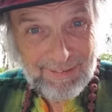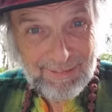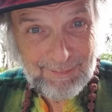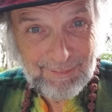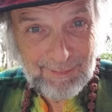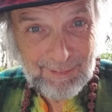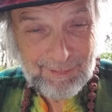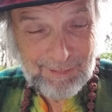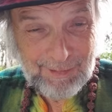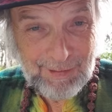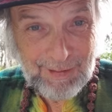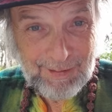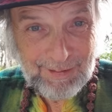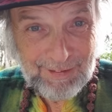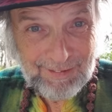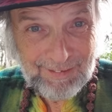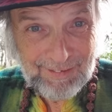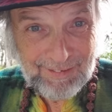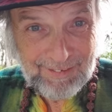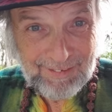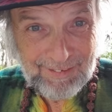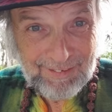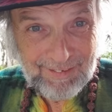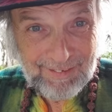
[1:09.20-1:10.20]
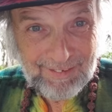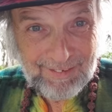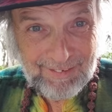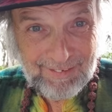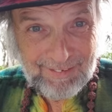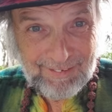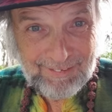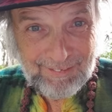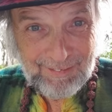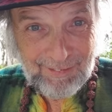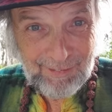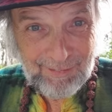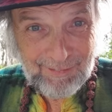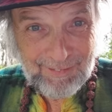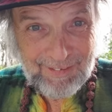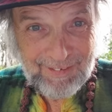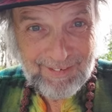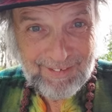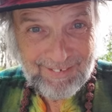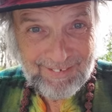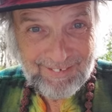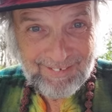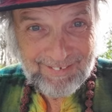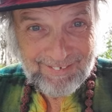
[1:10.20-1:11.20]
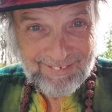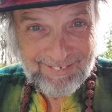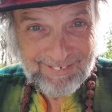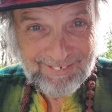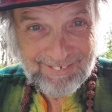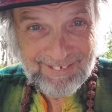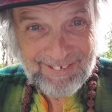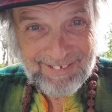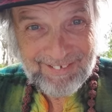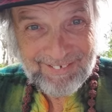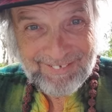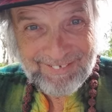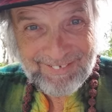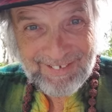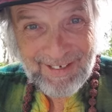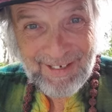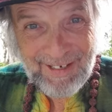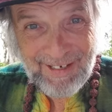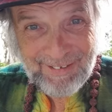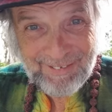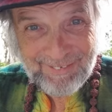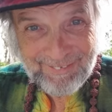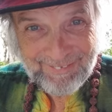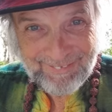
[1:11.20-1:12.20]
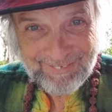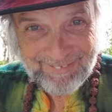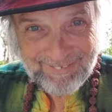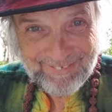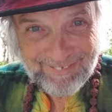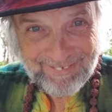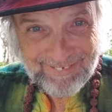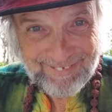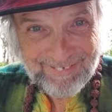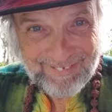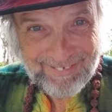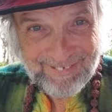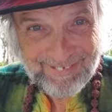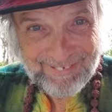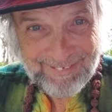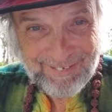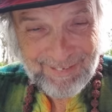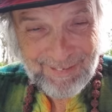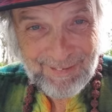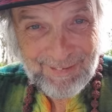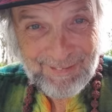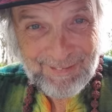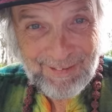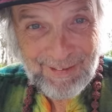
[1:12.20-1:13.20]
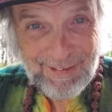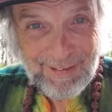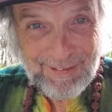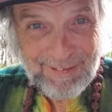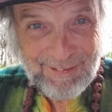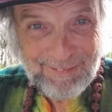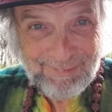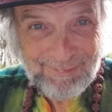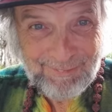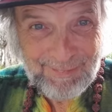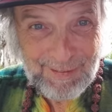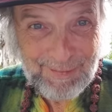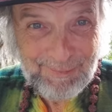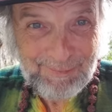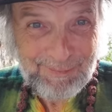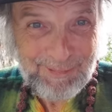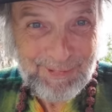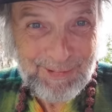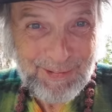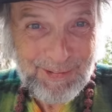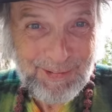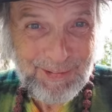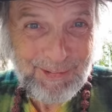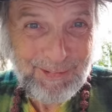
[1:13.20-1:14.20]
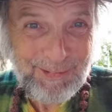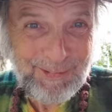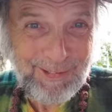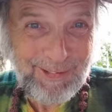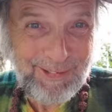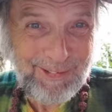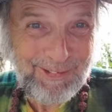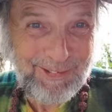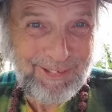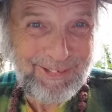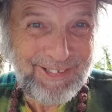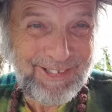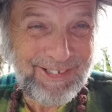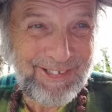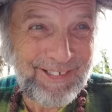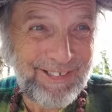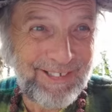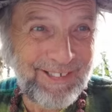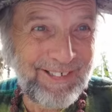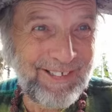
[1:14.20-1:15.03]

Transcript: he looks like a yogi. He looks like a sadhu. He's gone native after 2 years.